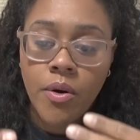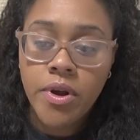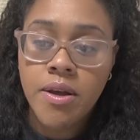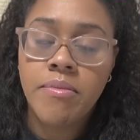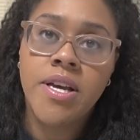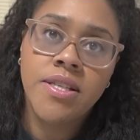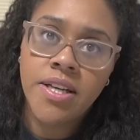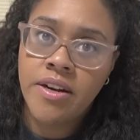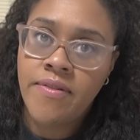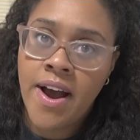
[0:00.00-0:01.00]
can be
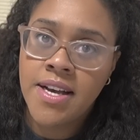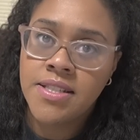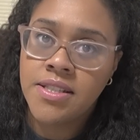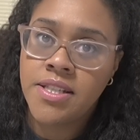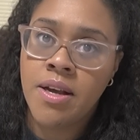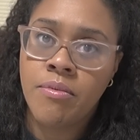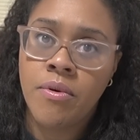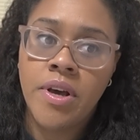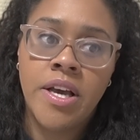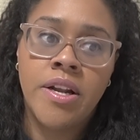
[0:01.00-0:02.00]
steadfast and stable
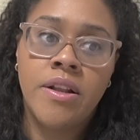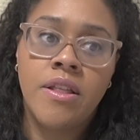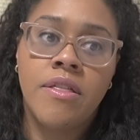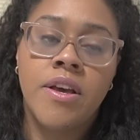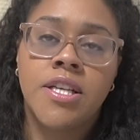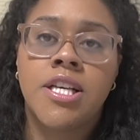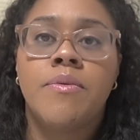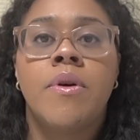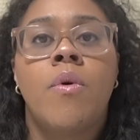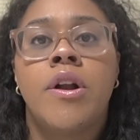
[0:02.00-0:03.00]
in the things that
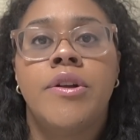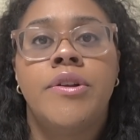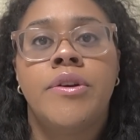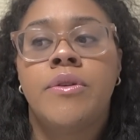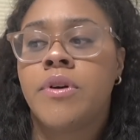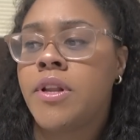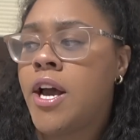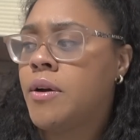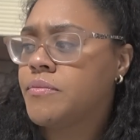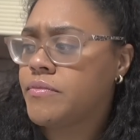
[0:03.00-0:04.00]
we want to do, and
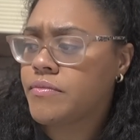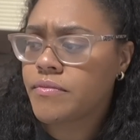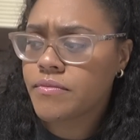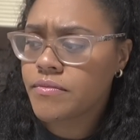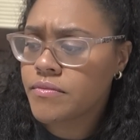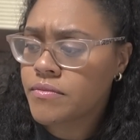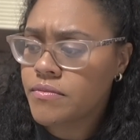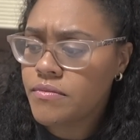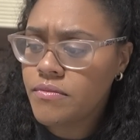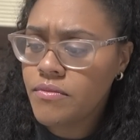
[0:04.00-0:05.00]
that
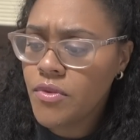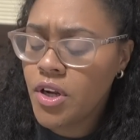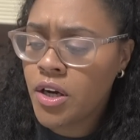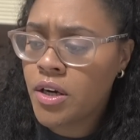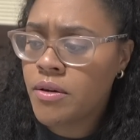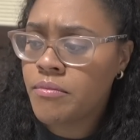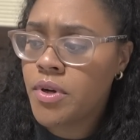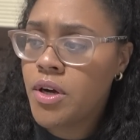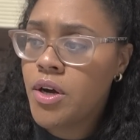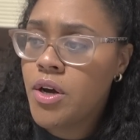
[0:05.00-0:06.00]
um
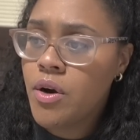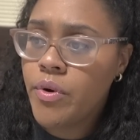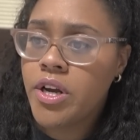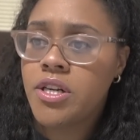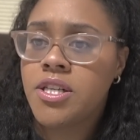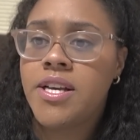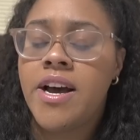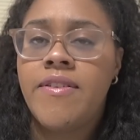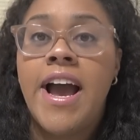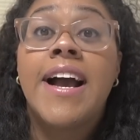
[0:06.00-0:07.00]
we can just
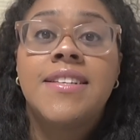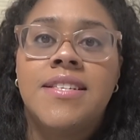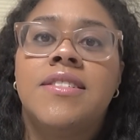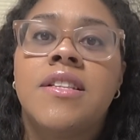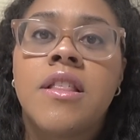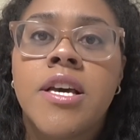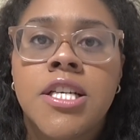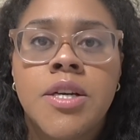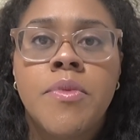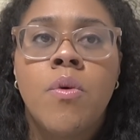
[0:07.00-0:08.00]
have access to the
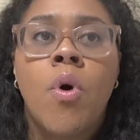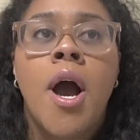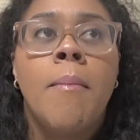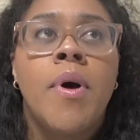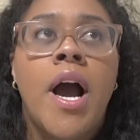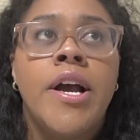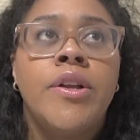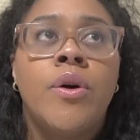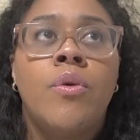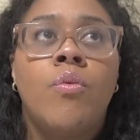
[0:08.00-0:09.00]
things that we want. But I
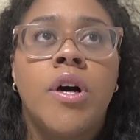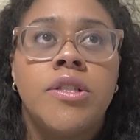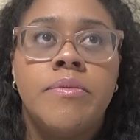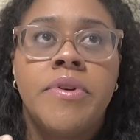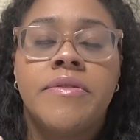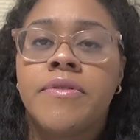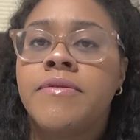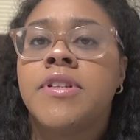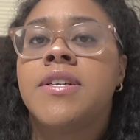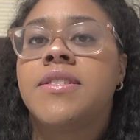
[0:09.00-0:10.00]
don't want to be
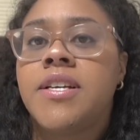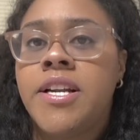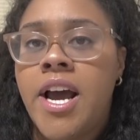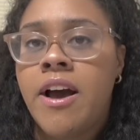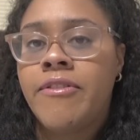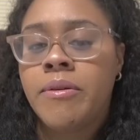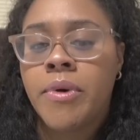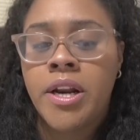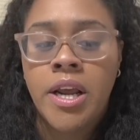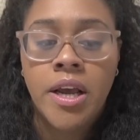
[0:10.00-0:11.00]
frivolous in having
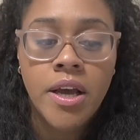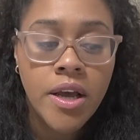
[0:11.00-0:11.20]
money.